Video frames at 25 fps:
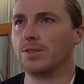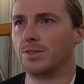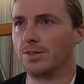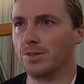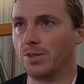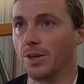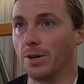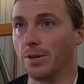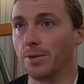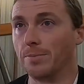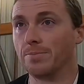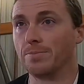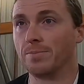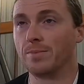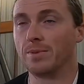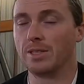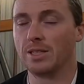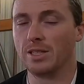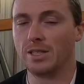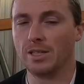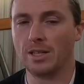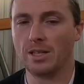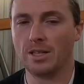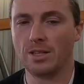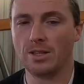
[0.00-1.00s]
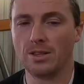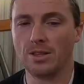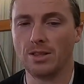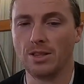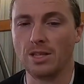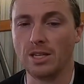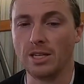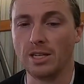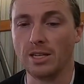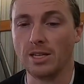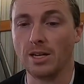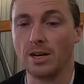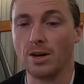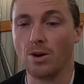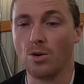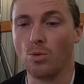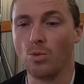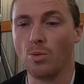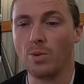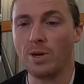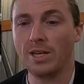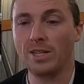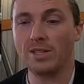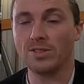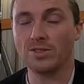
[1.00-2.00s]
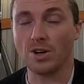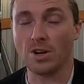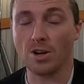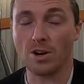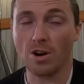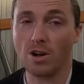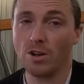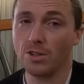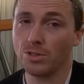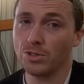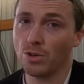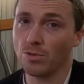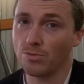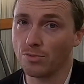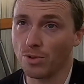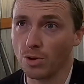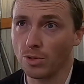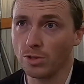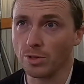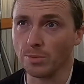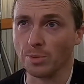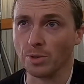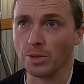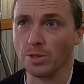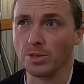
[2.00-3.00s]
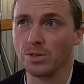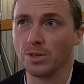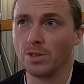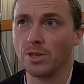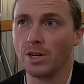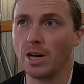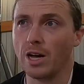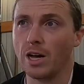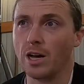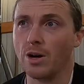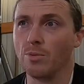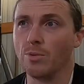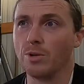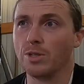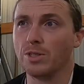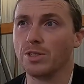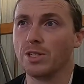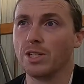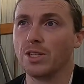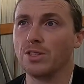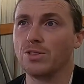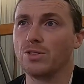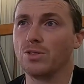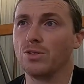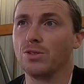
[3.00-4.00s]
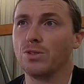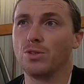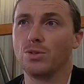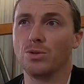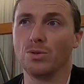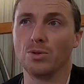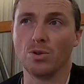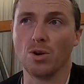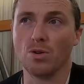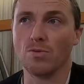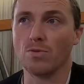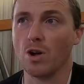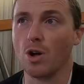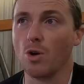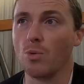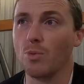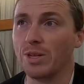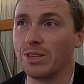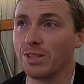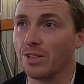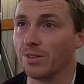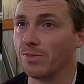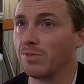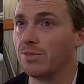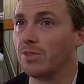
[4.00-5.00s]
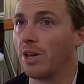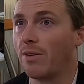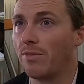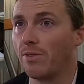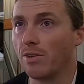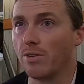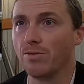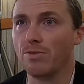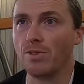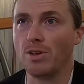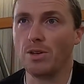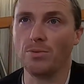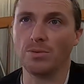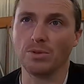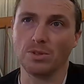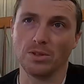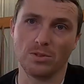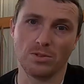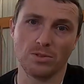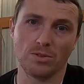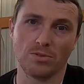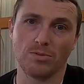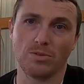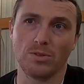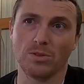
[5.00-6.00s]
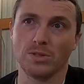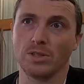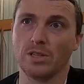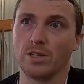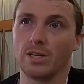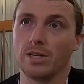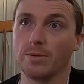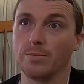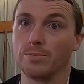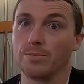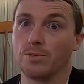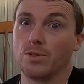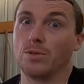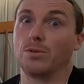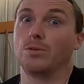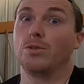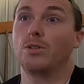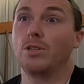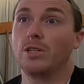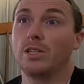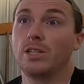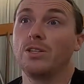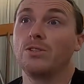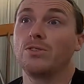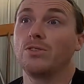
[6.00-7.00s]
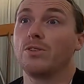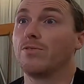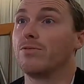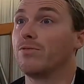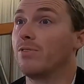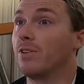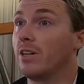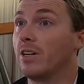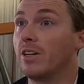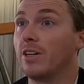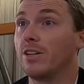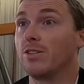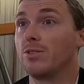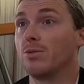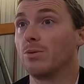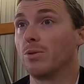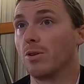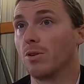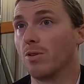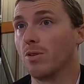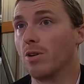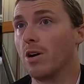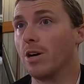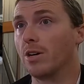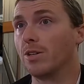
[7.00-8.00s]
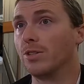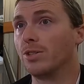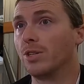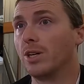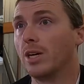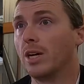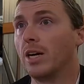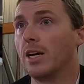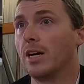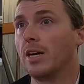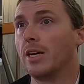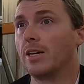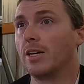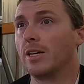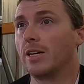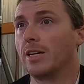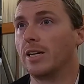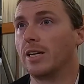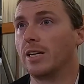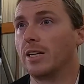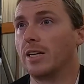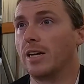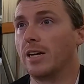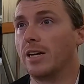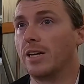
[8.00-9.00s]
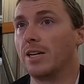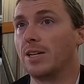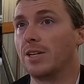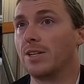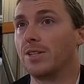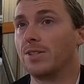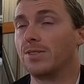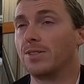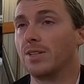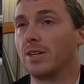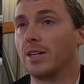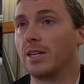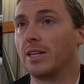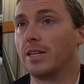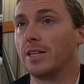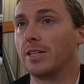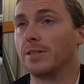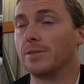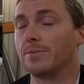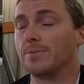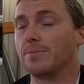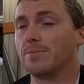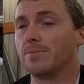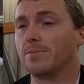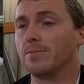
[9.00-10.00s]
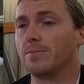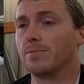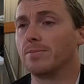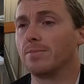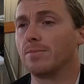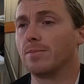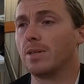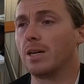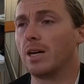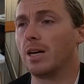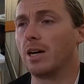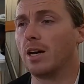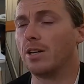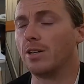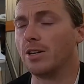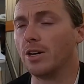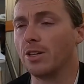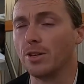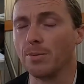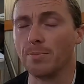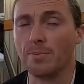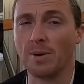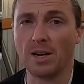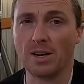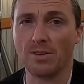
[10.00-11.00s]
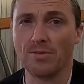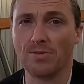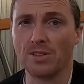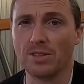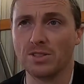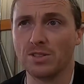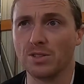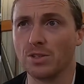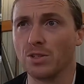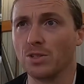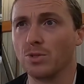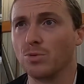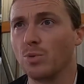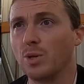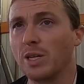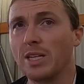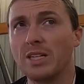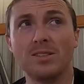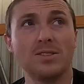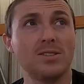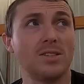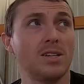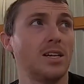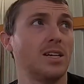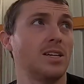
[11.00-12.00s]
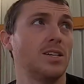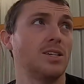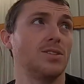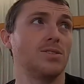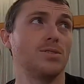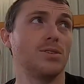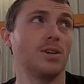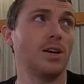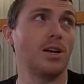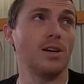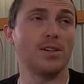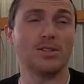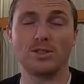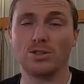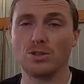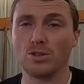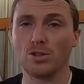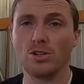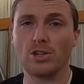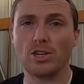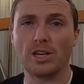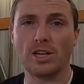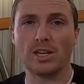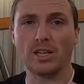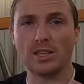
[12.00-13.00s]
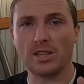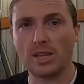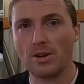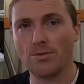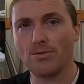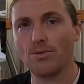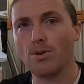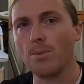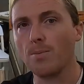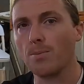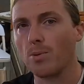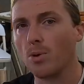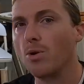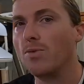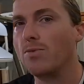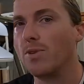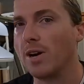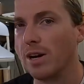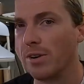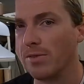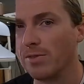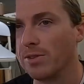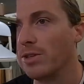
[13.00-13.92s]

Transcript: So the wings are also foldable, which gets you to an overall width of 7 feet when those are folded up. So you could easily fit it into a garage. It has another benefit to those wings is as you're looking at that front profile